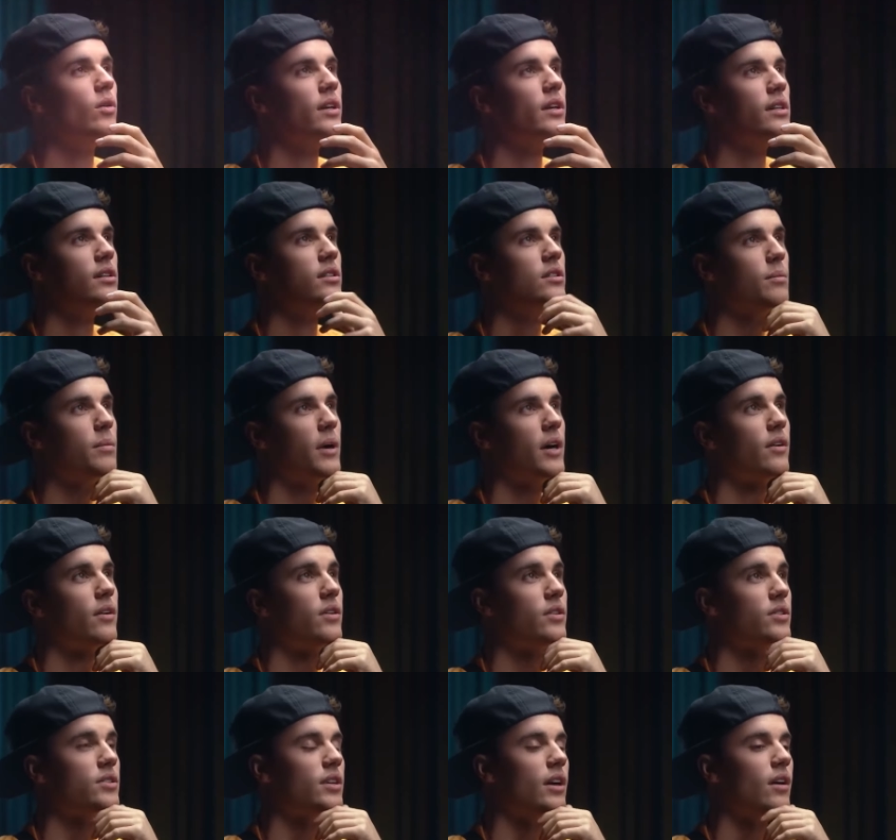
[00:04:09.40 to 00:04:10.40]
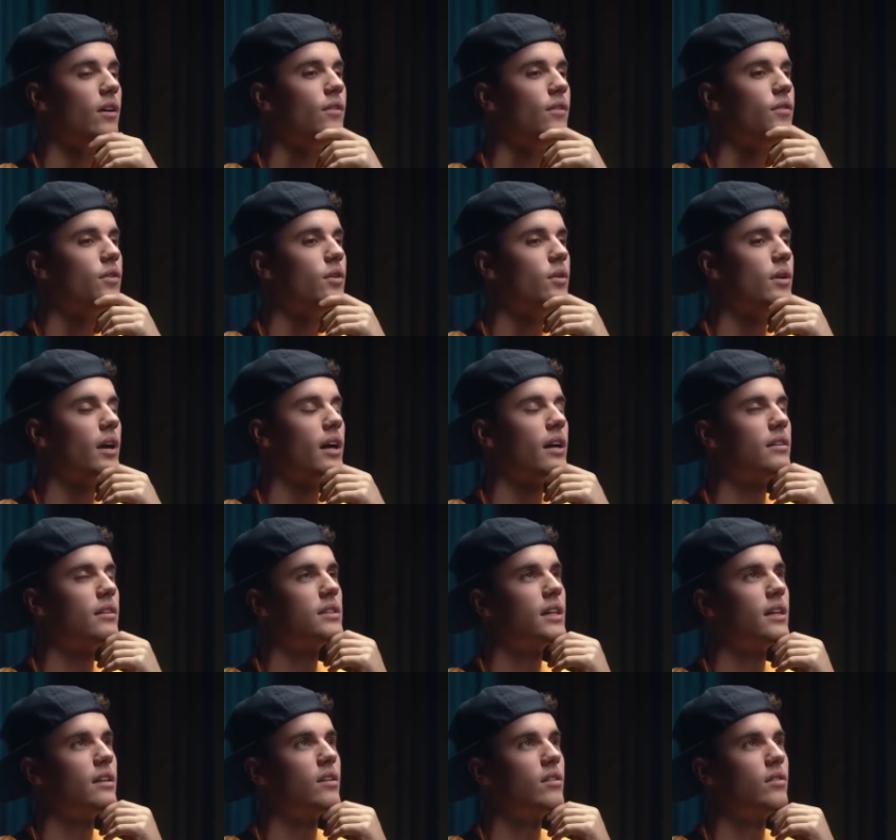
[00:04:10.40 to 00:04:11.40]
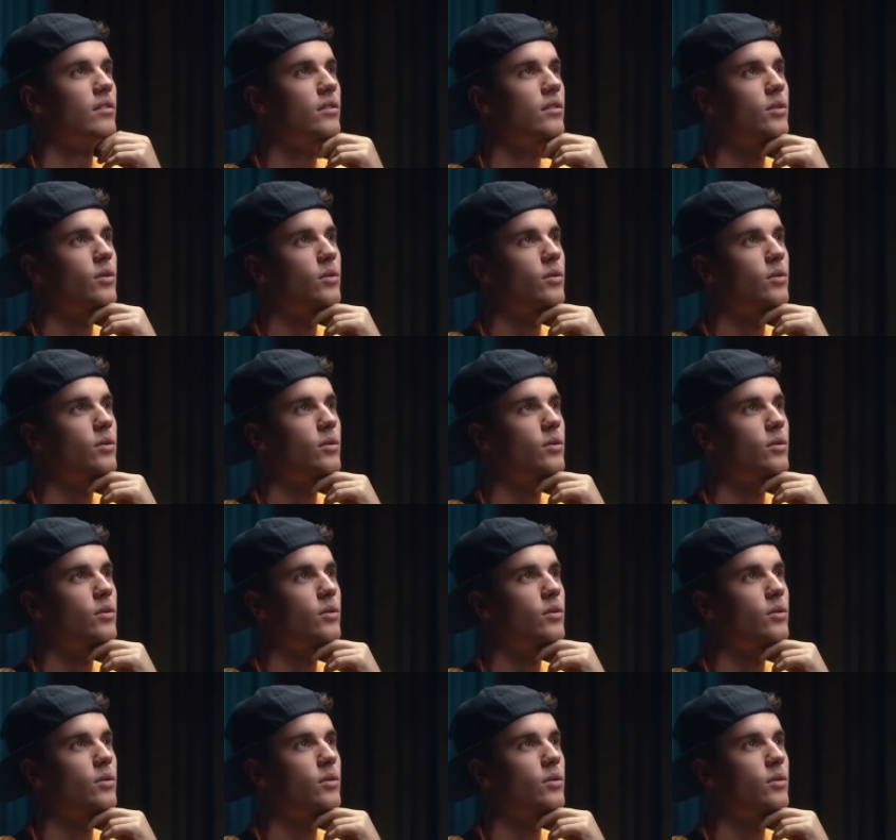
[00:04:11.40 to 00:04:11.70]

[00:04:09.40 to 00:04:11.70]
that he had even written a song for the singer